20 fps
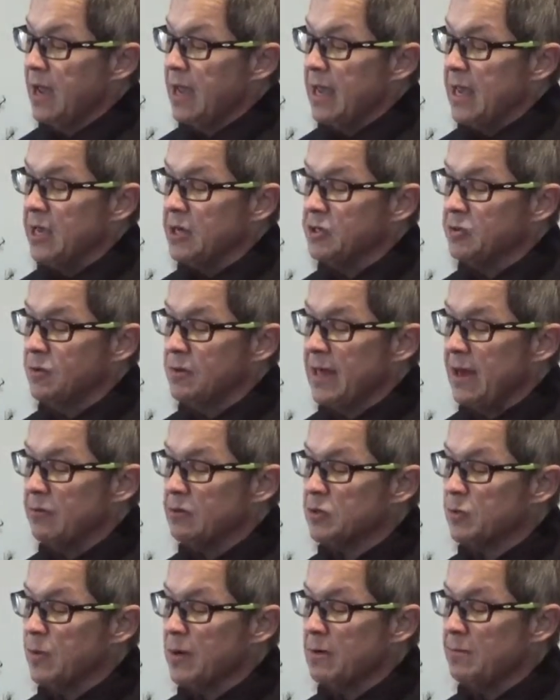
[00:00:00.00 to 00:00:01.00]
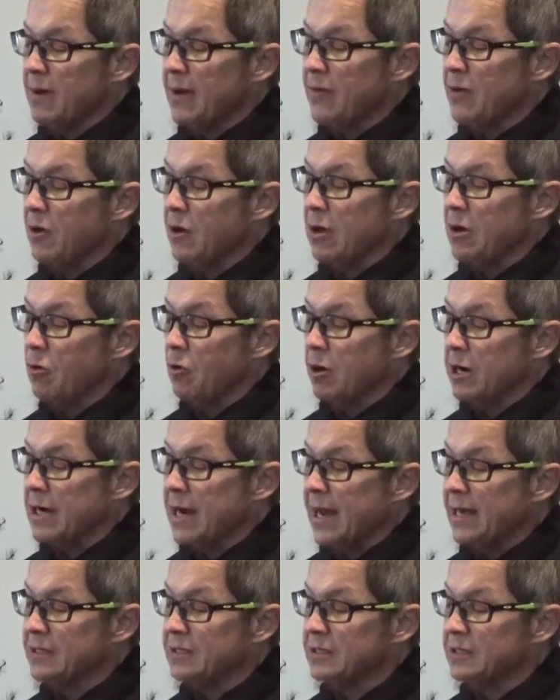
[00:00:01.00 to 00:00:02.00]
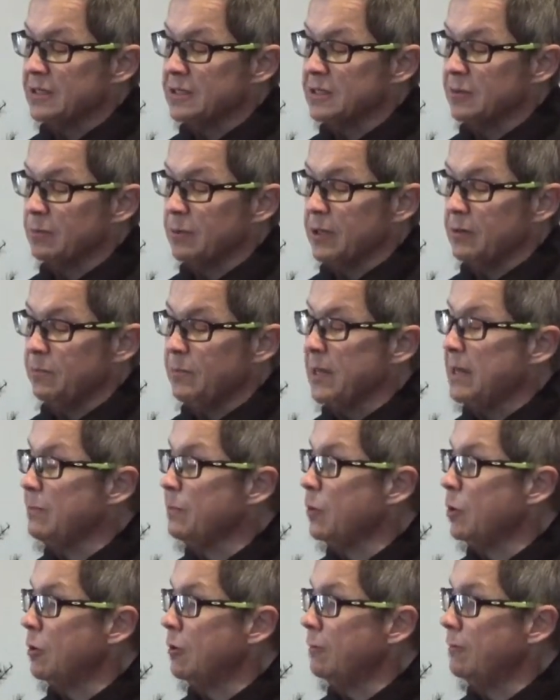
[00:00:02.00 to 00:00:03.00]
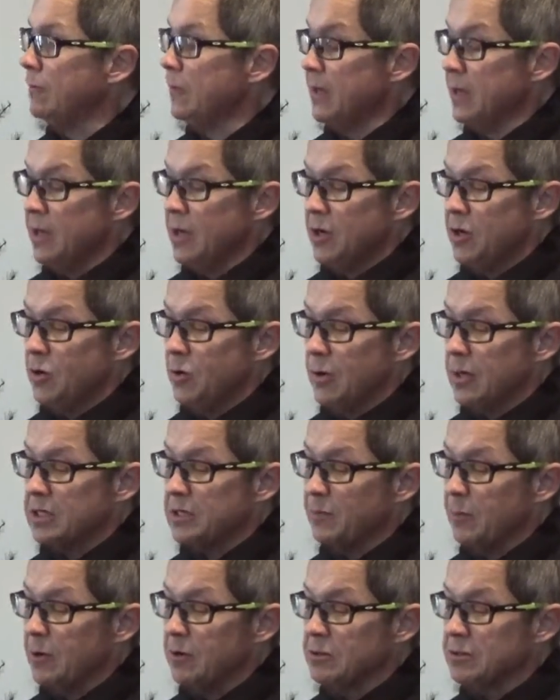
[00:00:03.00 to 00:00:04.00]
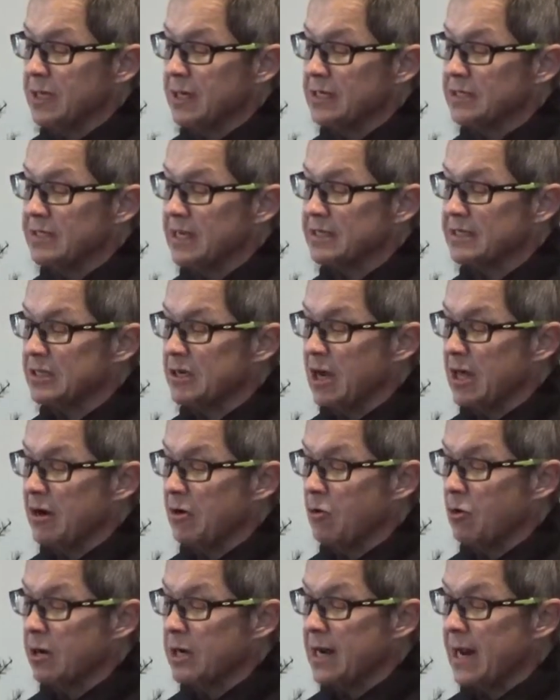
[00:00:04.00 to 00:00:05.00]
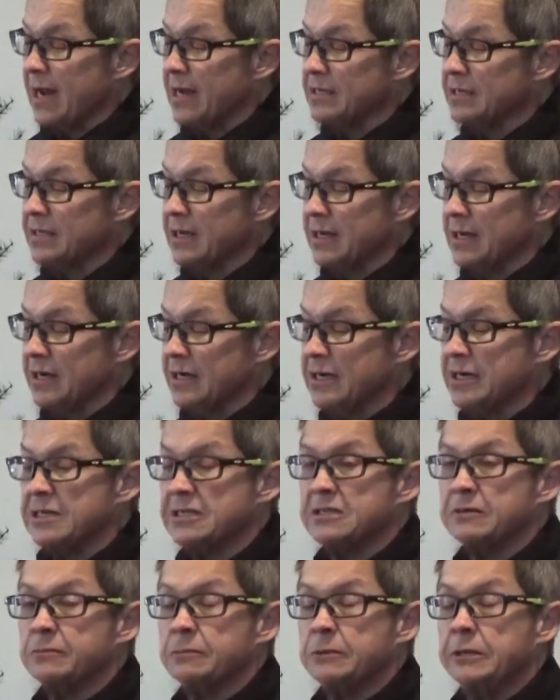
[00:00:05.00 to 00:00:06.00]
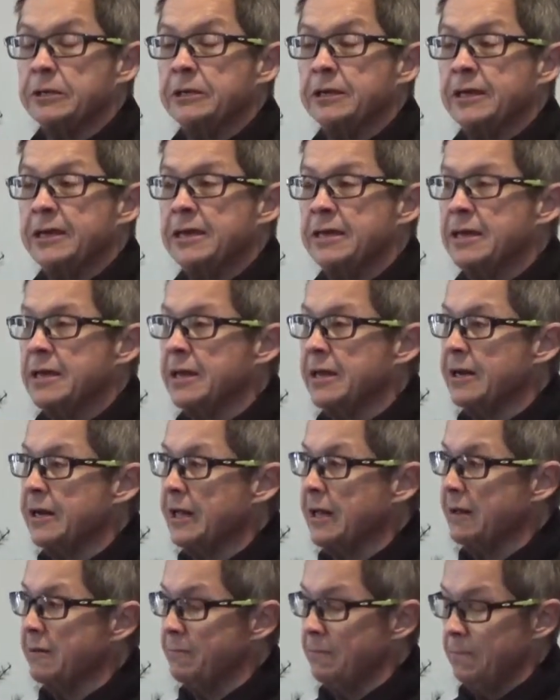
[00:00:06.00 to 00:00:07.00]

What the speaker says: A history that was written by an organized, disciplined people to expose us as an unorganized and undisciplined entity.